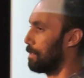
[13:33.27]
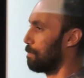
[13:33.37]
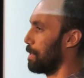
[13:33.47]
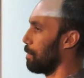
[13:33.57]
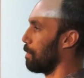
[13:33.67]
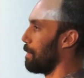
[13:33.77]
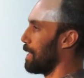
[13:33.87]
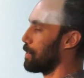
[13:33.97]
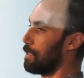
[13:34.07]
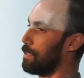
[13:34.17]
people
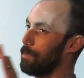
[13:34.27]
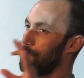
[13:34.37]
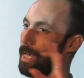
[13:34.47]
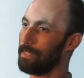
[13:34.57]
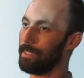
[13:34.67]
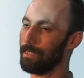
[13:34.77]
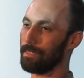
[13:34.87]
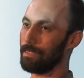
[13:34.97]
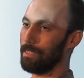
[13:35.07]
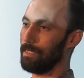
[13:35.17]
mention all the bad
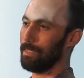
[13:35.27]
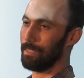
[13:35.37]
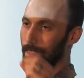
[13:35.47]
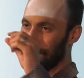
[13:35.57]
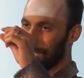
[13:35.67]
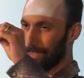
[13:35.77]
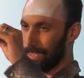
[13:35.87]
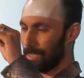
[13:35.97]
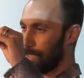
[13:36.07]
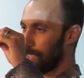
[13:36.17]
things. There's like
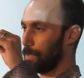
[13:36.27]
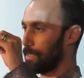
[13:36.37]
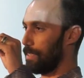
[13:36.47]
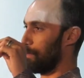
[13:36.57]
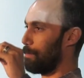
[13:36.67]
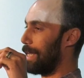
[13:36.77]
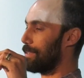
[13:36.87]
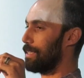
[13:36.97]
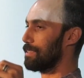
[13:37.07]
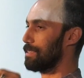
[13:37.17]
this much percentage of
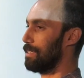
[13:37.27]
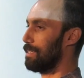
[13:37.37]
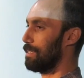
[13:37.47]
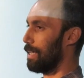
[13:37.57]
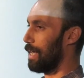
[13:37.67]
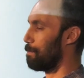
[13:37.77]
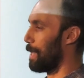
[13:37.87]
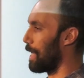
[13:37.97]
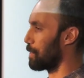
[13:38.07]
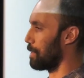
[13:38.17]
bad things. I'm
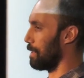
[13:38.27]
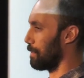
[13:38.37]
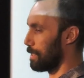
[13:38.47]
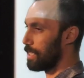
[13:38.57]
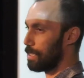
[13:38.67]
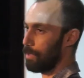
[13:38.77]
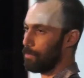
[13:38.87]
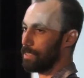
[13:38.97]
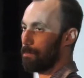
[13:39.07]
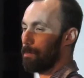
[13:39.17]
passionate, and you can hear it in my
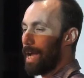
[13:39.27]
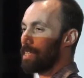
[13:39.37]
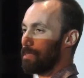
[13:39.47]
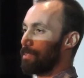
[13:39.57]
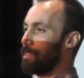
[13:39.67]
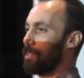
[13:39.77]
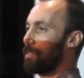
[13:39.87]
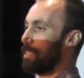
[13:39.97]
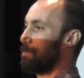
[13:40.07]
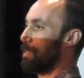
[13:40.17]
voice. I'm passionate about the
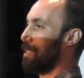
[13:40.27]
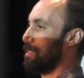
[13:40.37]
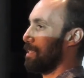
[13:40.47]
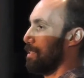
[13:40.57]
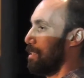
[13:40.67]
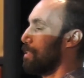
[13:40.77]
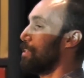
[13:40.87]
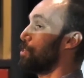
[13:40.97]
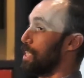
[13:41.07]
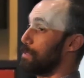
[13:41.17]
good things because it can
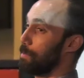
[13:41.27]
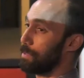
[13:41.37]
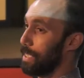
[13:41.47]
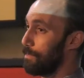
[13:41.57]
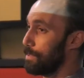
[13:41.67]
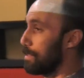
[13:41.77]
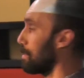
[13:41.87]
literally change people's lives.